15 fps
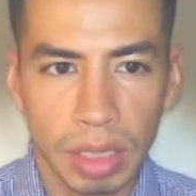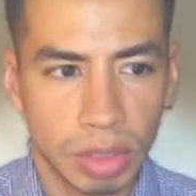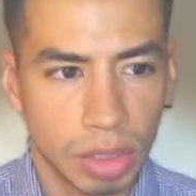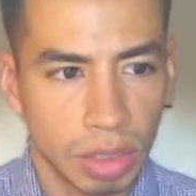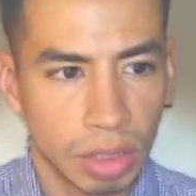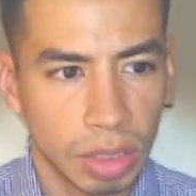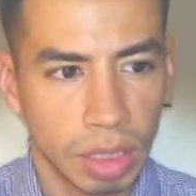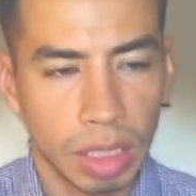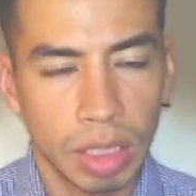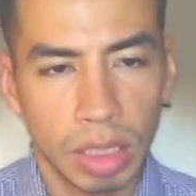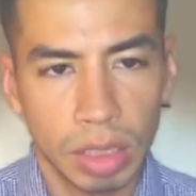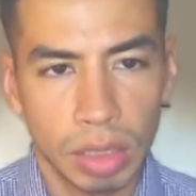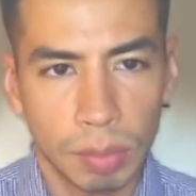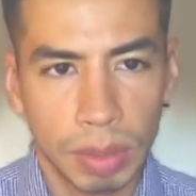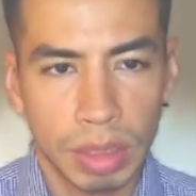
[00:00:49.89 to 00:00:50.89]
just like any other
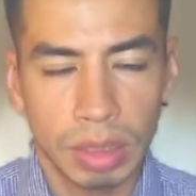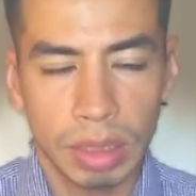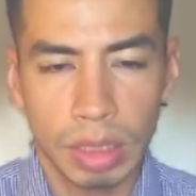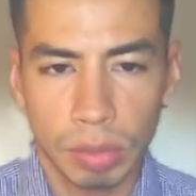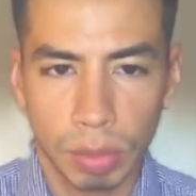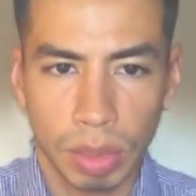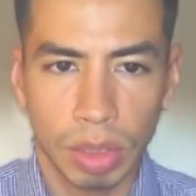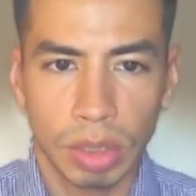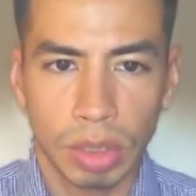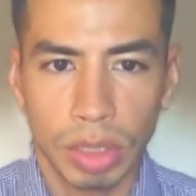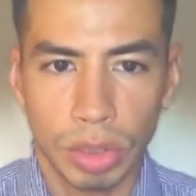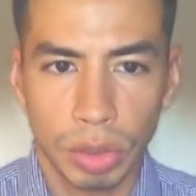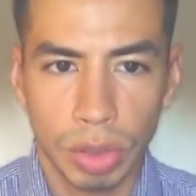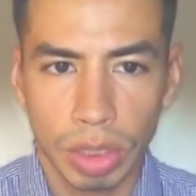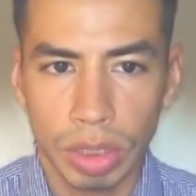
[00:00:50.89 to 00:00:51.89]
business, whether it's
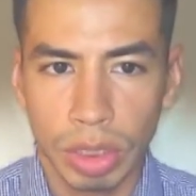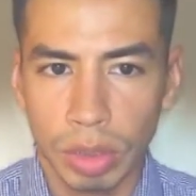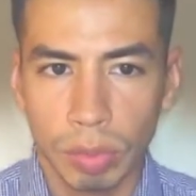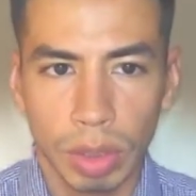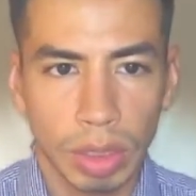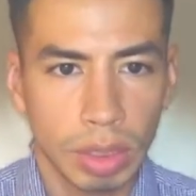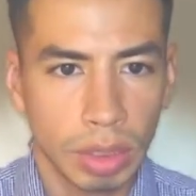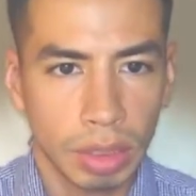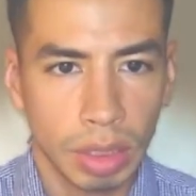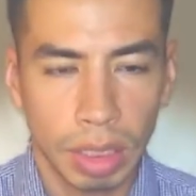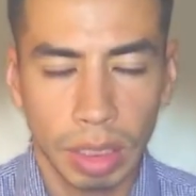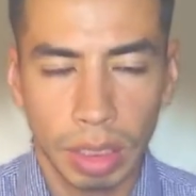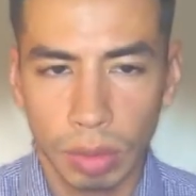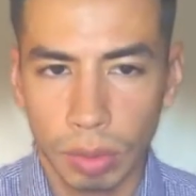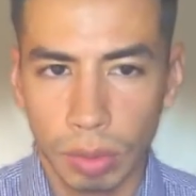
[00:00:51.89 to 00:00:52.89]
construction, real
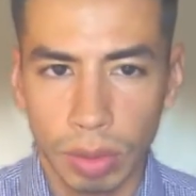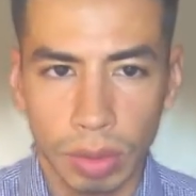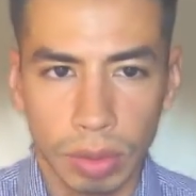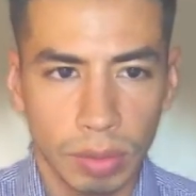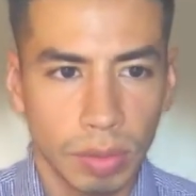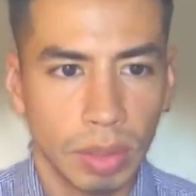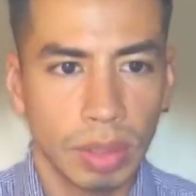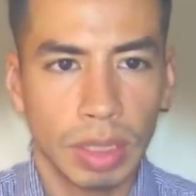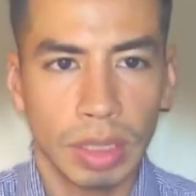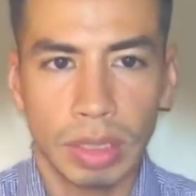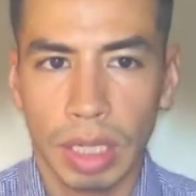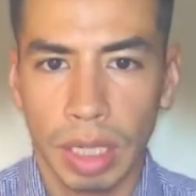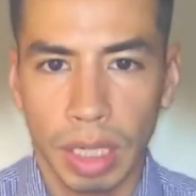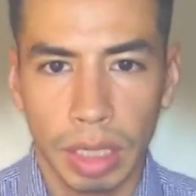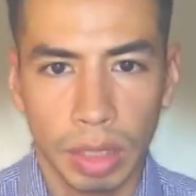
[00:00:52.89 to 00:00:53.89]
estate, or
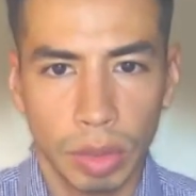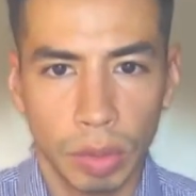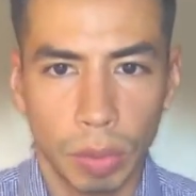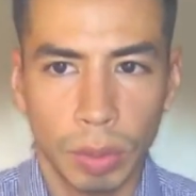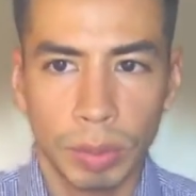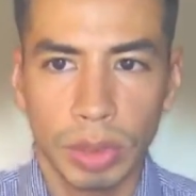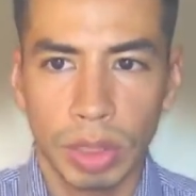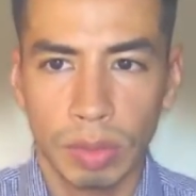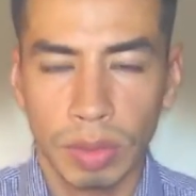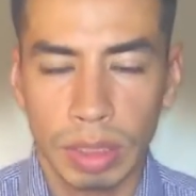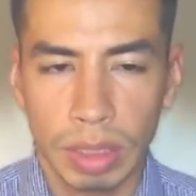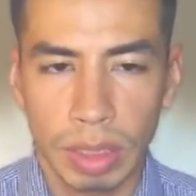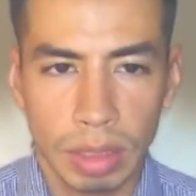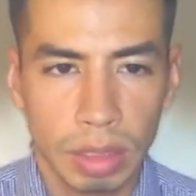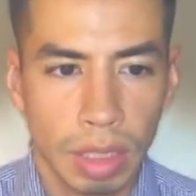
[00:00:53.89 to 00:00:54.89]
design or web
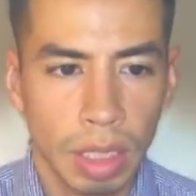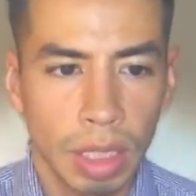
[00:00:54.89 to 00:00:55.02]
services,